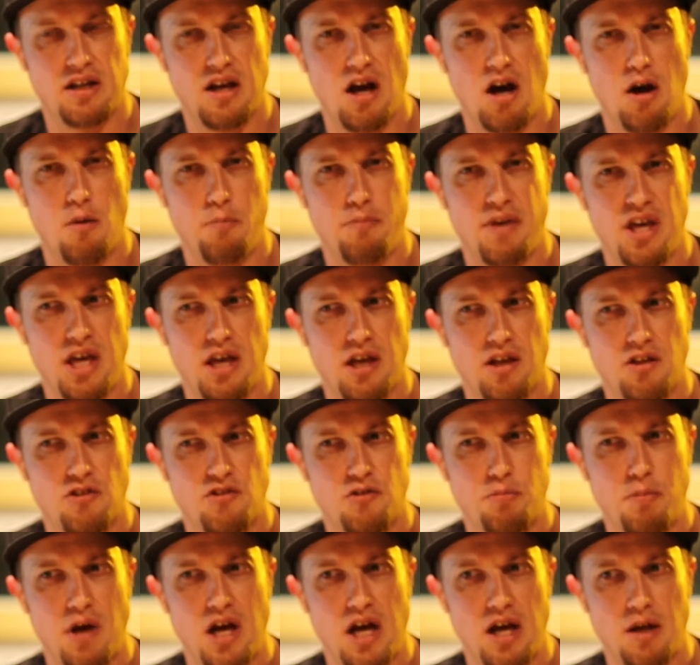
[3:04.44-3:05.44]
are being
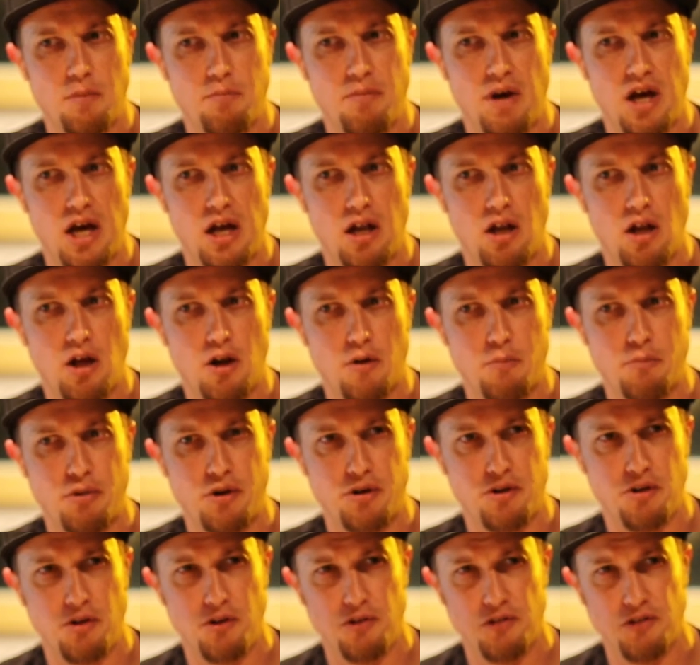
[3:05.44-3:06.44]
inspired by a lot of
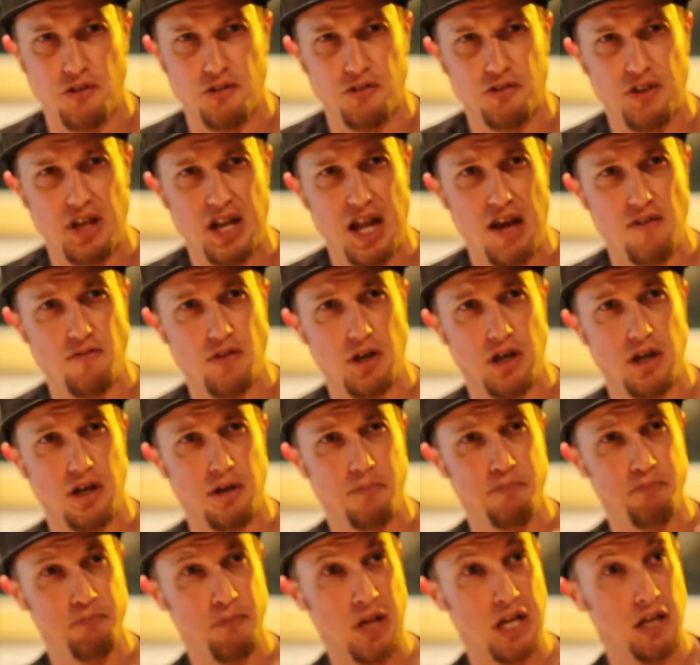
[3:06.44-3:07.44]
producers that have a
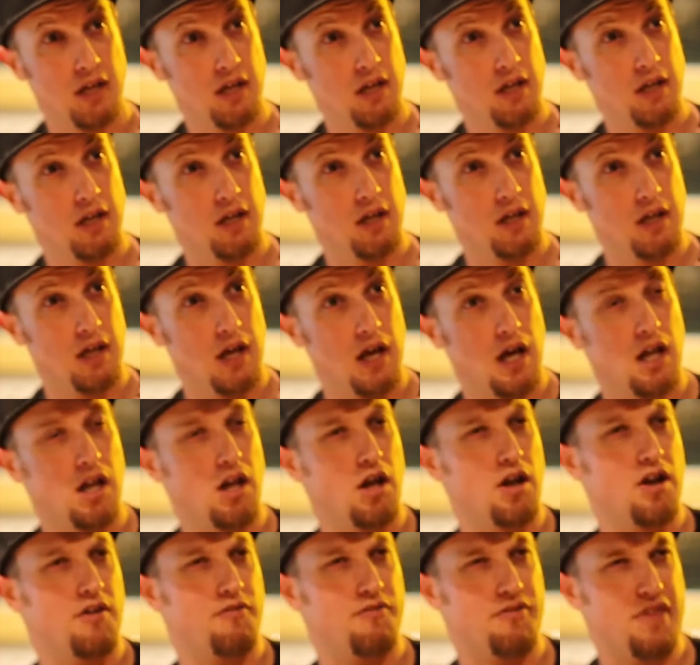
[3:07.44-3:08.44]

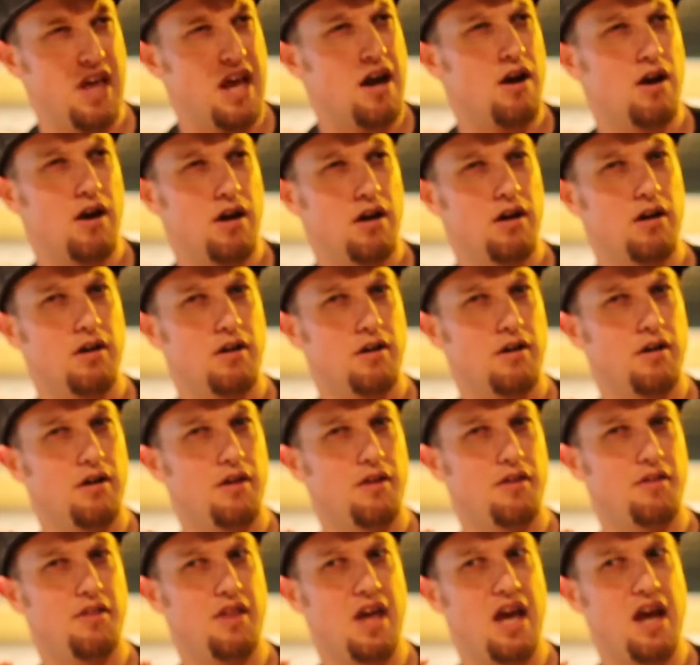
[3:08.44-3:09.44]
lot of their
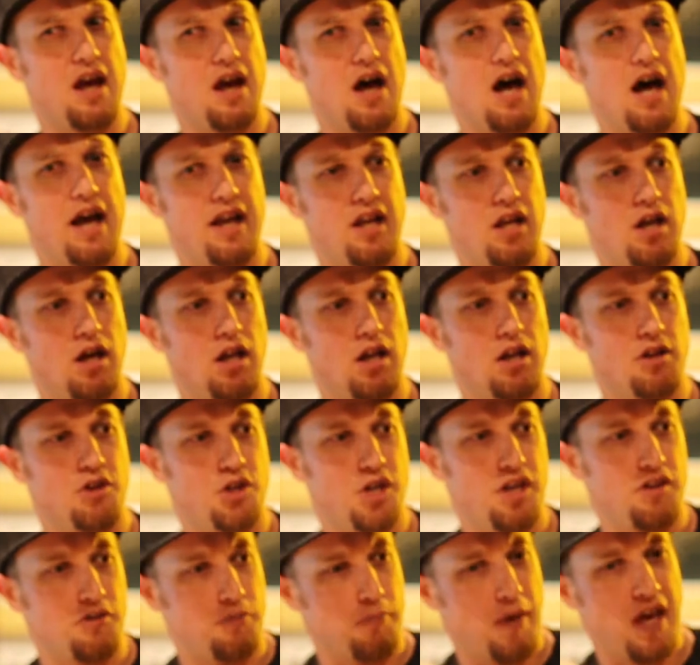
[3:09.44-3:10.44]

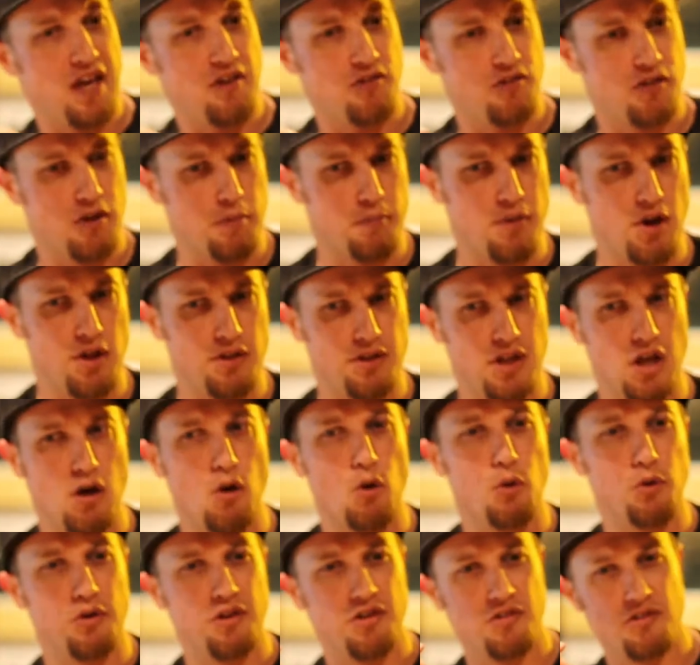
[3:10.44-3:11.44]
ideologies based upon the
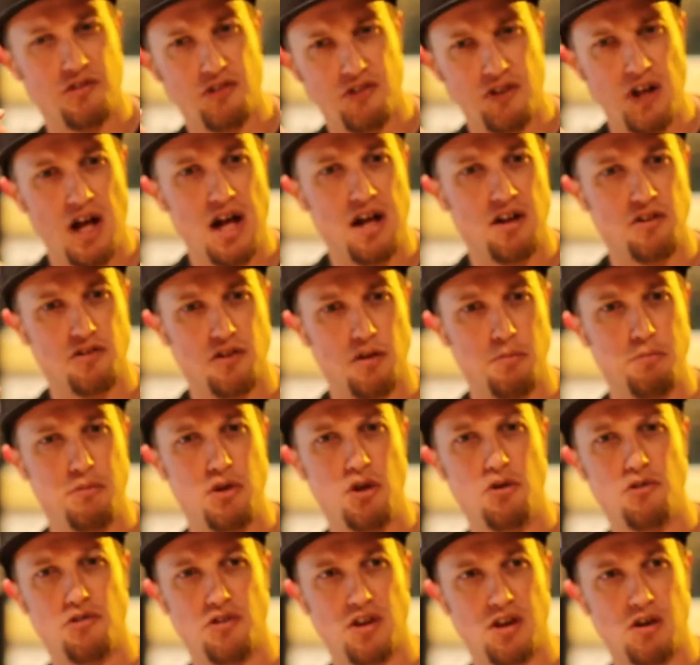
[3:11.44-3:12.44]
oldest styles of
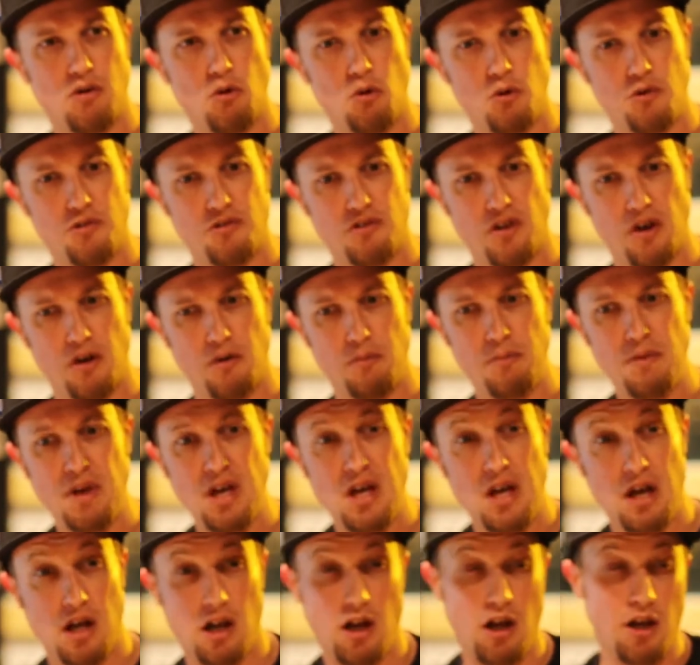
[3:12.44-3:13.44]
music also.
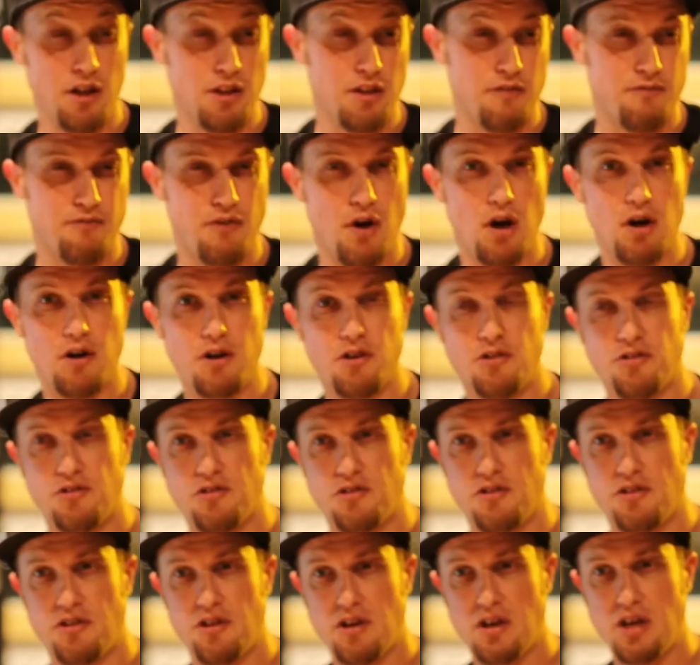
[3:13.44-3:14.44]
A lot of the
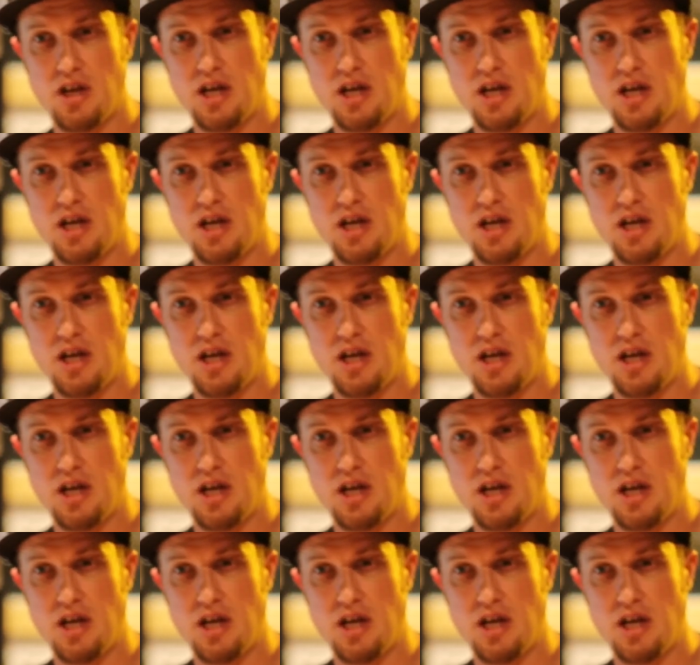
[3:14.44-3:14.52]
Forest